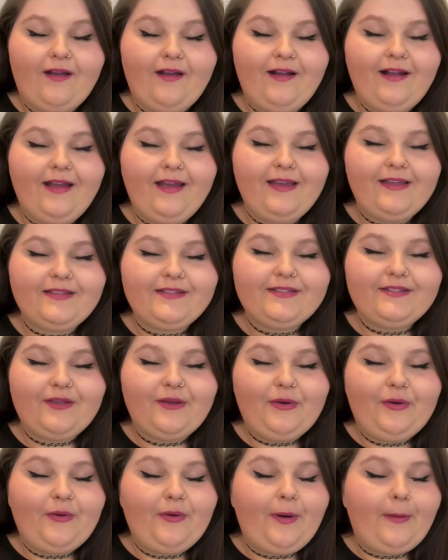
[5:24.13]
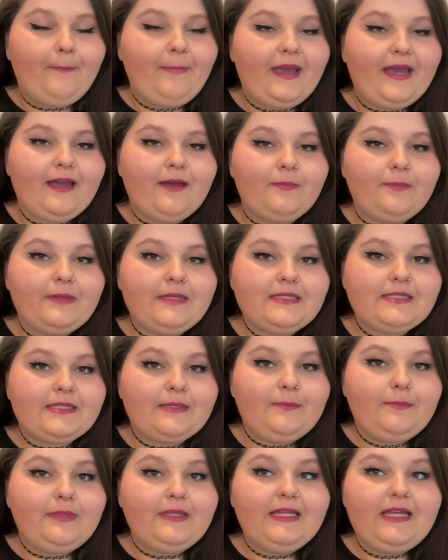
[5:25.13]
All right, so makeup is
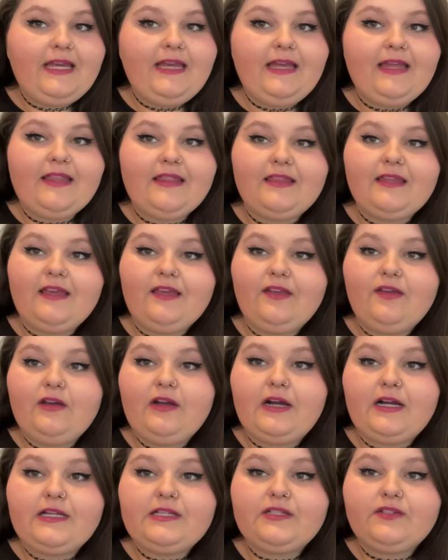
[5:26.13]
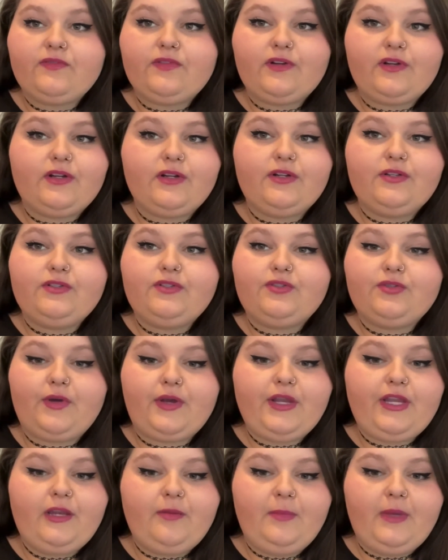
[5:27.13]
complete. Thank you guys for
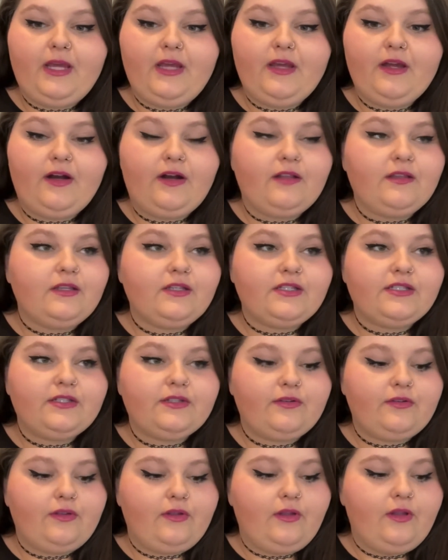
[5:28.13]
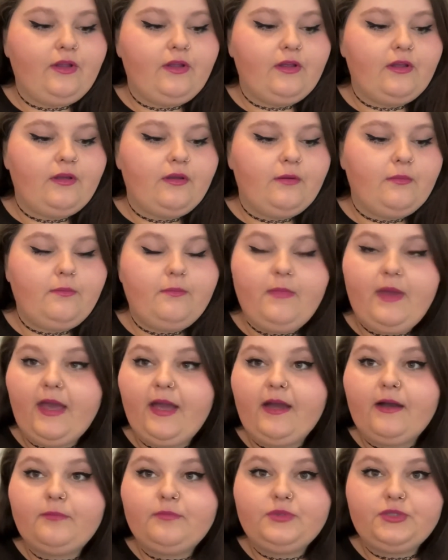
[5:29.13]
joining me on this little
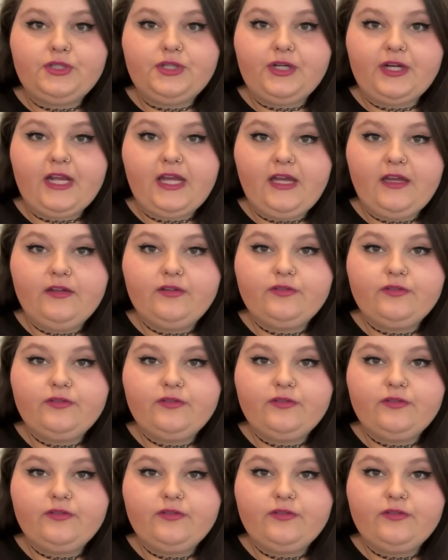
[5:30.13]
makeup journey.